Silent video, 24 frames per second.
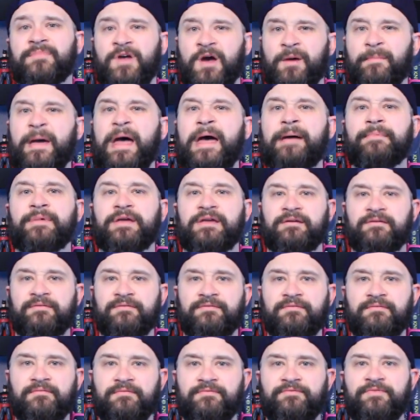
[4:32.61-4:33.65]
Come at me
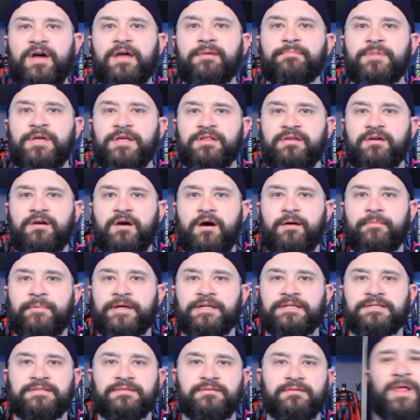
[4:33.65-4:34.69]
fight me in the
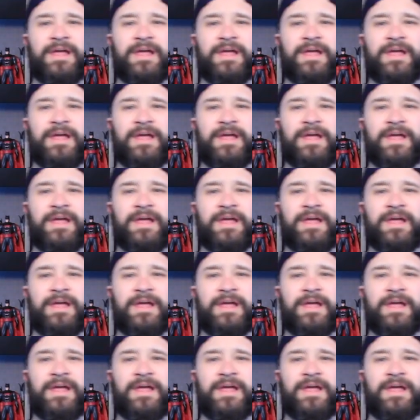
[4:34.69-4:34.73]
comments.